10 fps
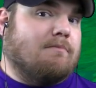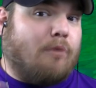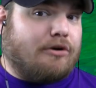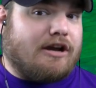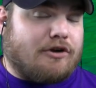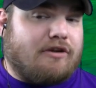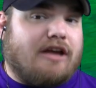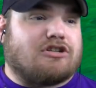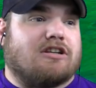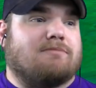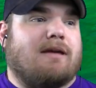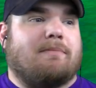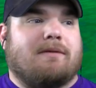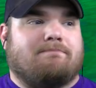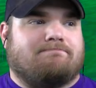more decorations,
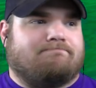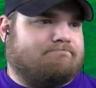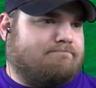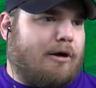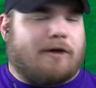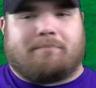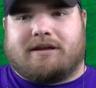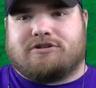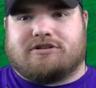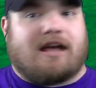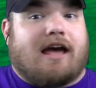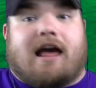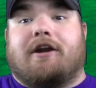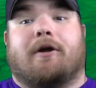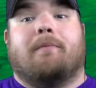maybe park benches, I
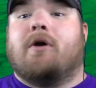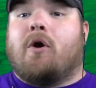don't know.